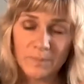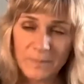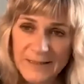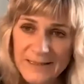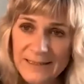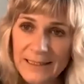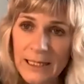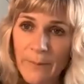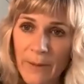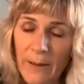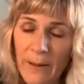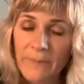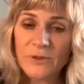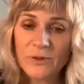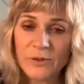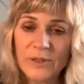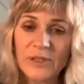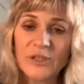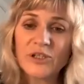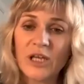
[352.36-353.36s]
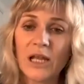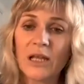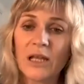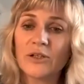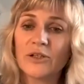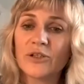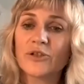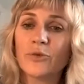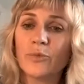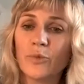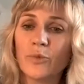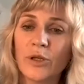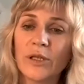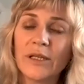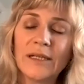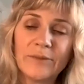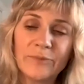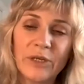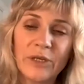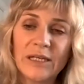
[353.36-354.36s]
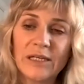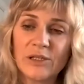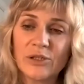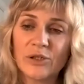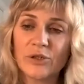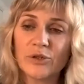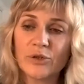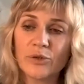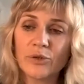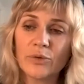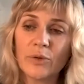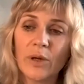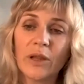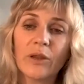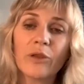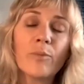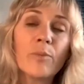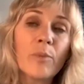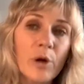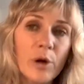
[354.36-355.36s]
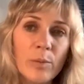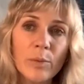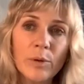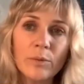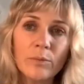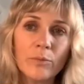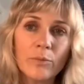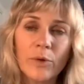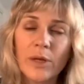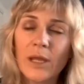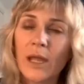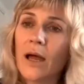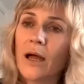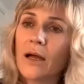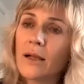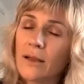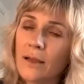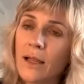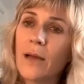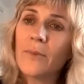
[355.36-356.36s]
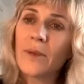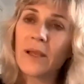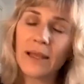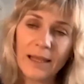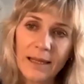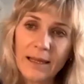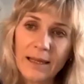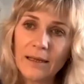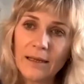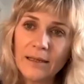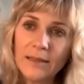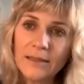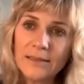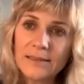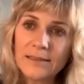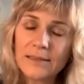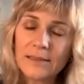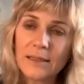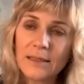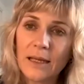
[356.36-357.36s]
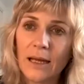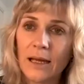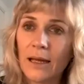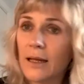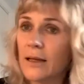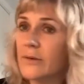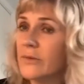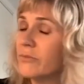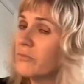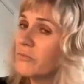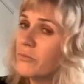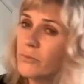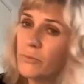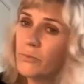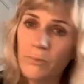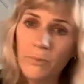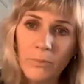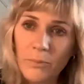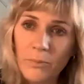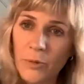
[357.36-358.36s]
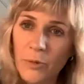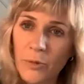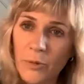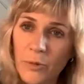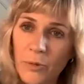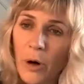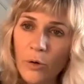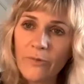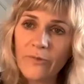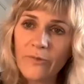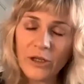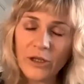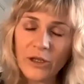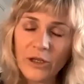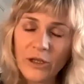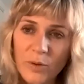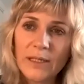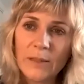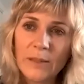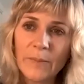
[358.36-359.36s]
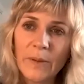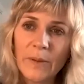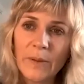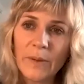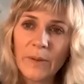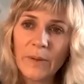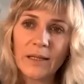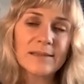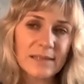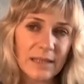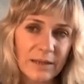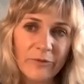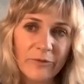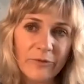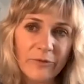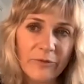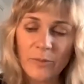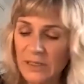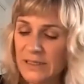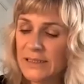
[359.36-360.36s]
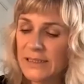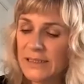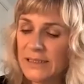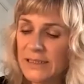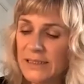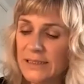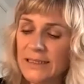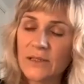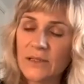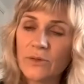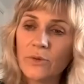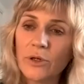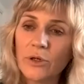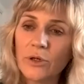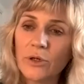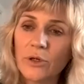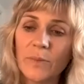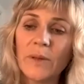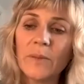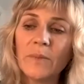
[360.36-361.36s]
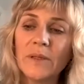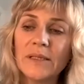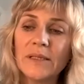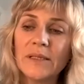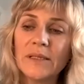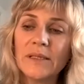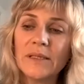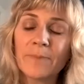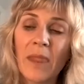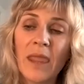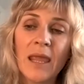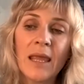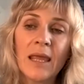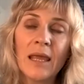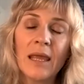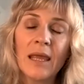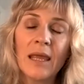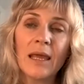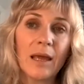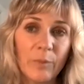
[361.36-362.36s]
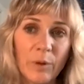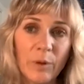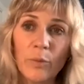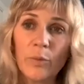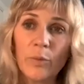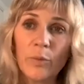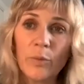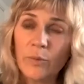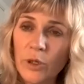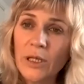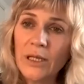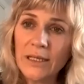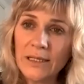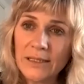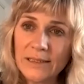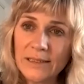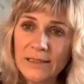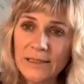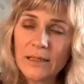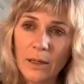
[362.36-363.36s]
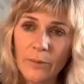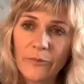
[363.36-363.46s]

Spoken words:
step up to the challenge that we need to do. At the moment, we are climate laggards. The bulk of our trading partners have committed to net zero commitments. And it really